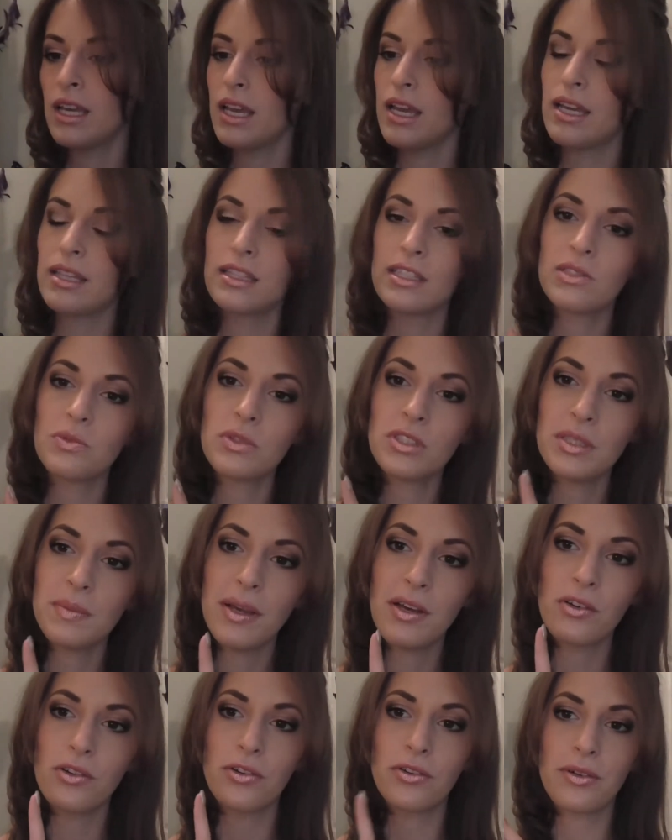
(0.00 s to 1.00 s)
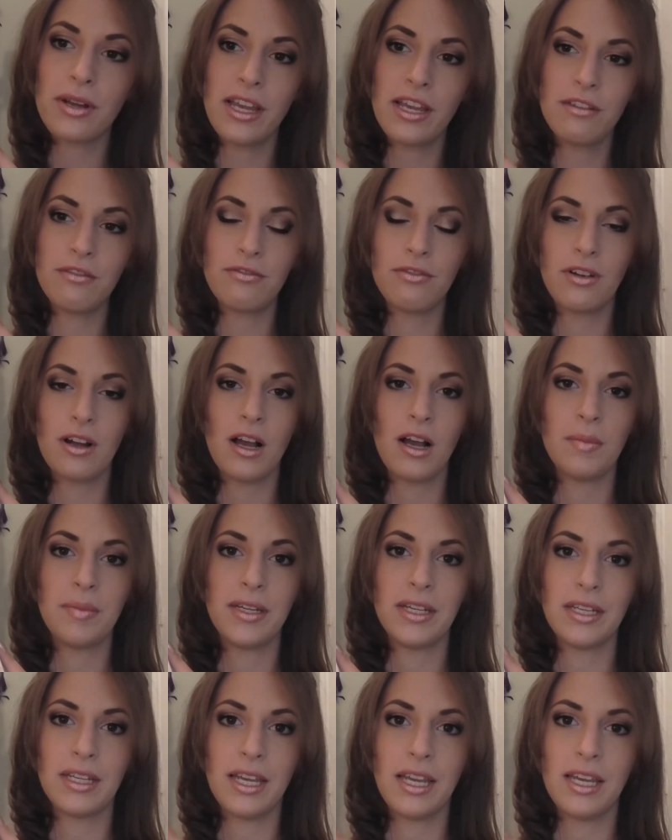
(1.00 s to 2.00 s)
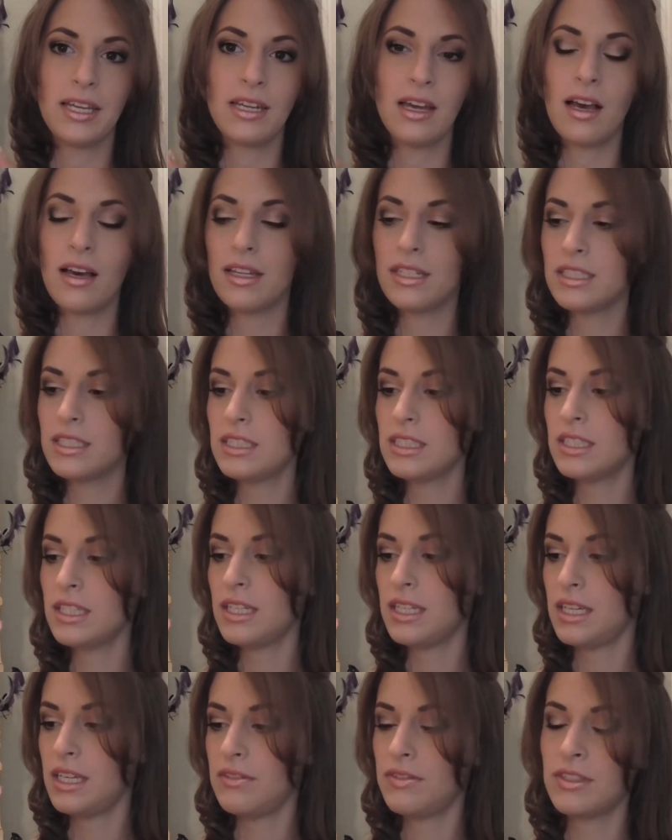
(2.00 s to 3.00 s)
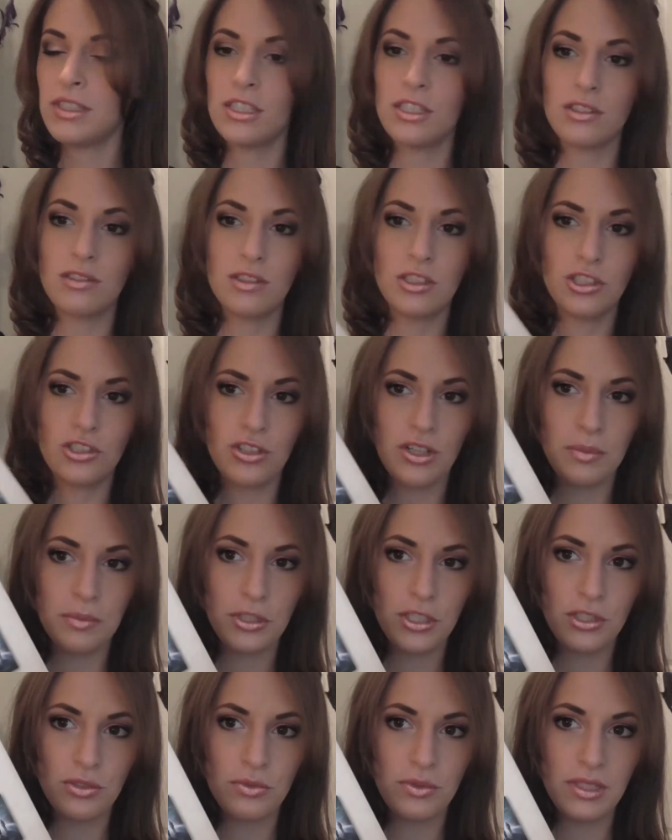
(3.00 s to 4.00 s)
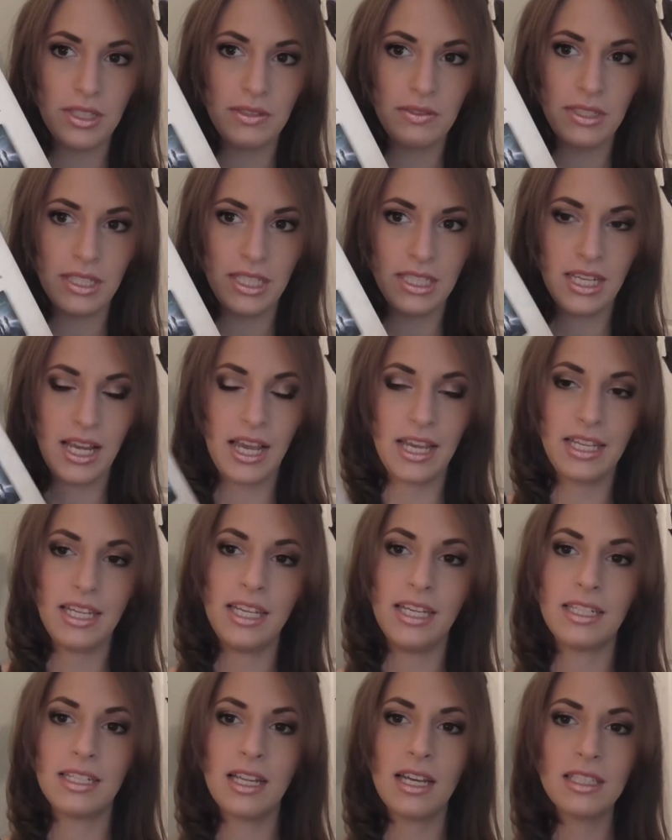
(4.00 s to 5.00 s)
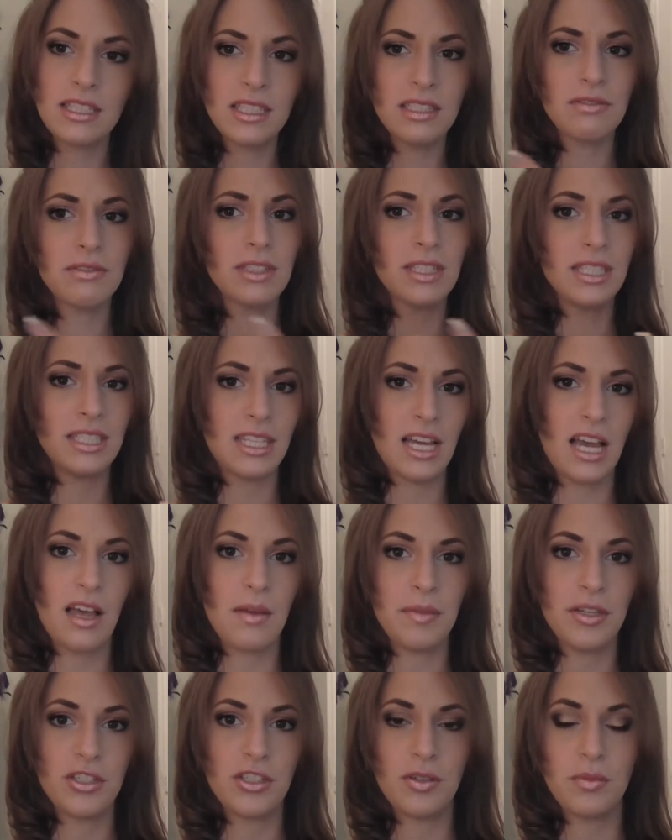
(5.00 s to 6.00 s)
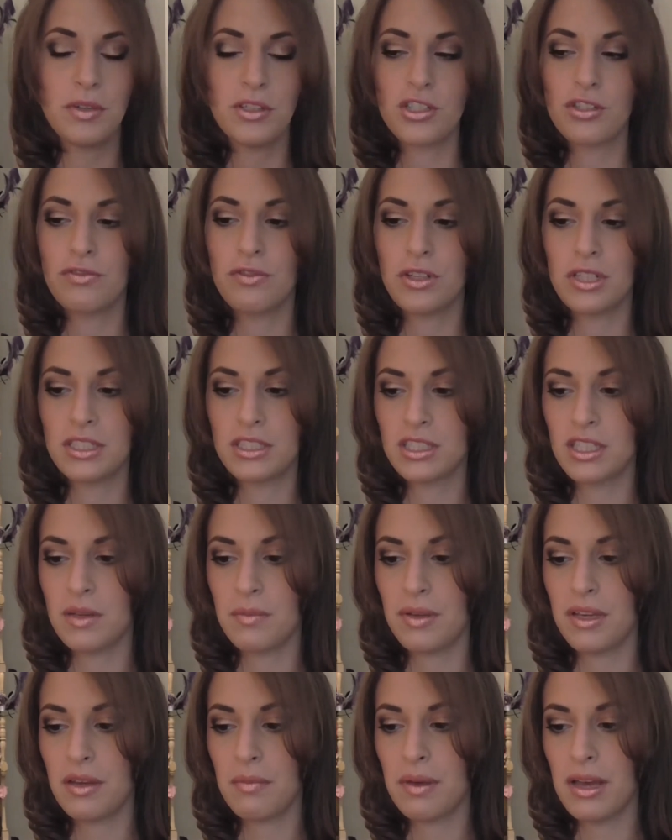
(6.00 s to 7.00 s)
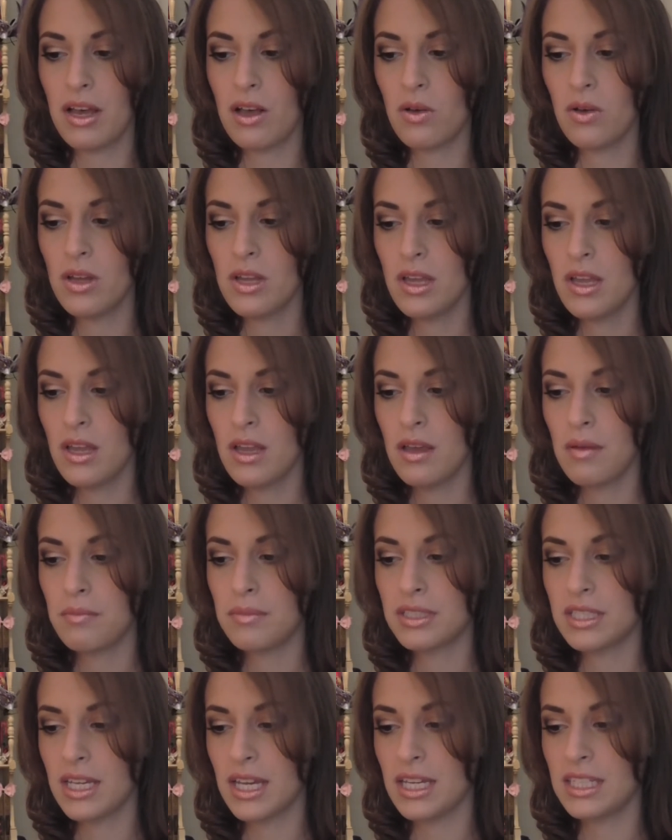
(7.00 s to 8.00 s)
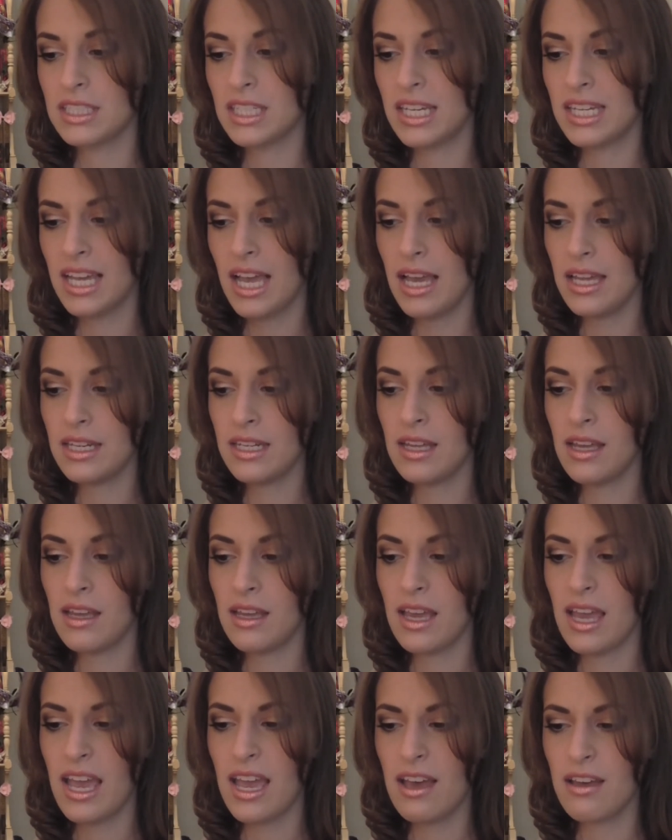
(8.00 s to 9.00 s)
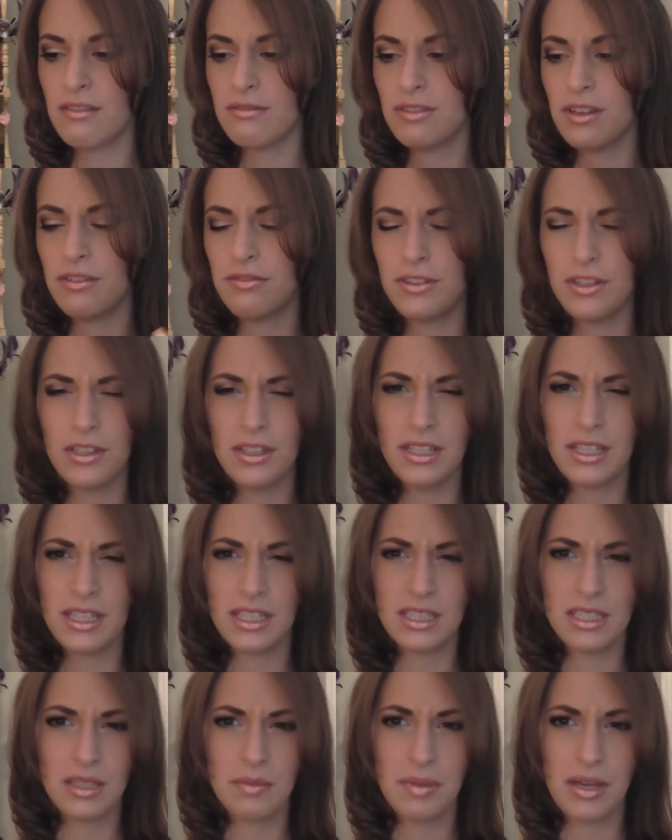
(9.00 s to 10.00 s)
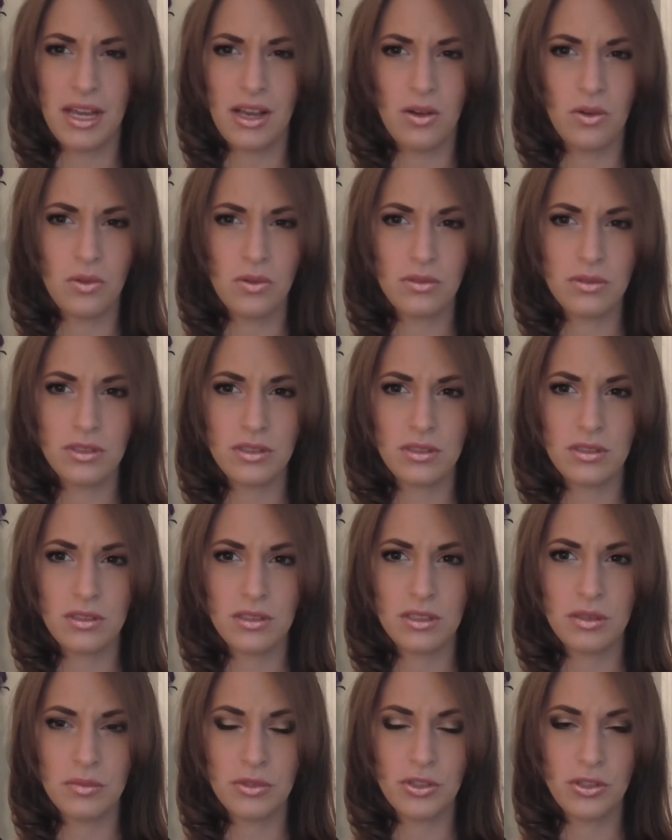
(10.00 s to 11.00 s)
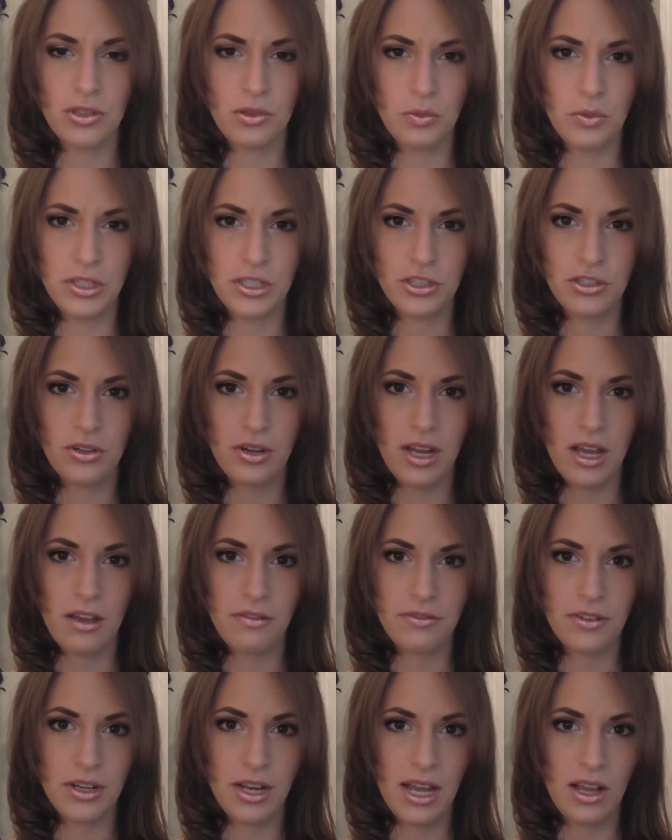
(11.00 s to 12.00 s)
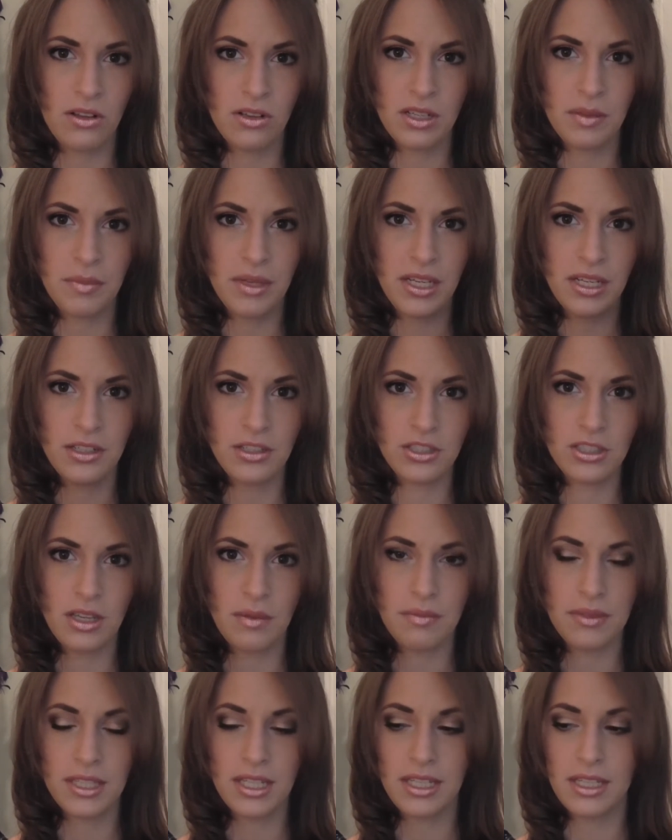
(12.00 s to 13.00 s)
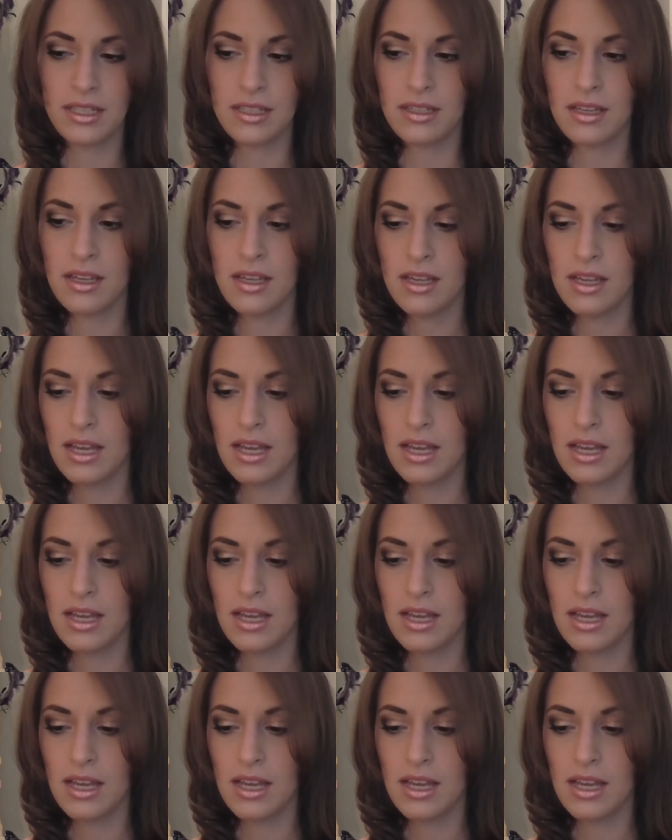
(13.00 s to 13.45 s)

And this one's about grave robbing, and honestly, even the description's really, really tiny. It doesn't really tell me too much of what it's going to be about. Besides, I kind of have a feeling it's about some sort of witchcraft or alchemy or something.